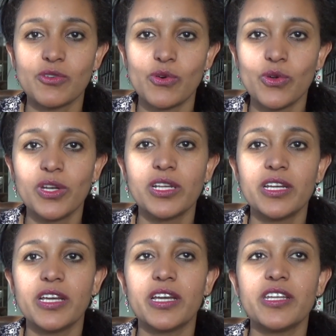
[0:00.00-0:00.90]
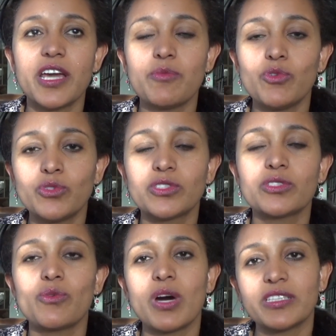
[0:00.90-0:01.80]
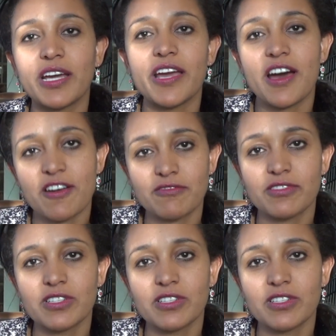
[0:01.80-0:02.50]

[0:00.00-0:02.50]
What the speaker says: goal, and I put what I have.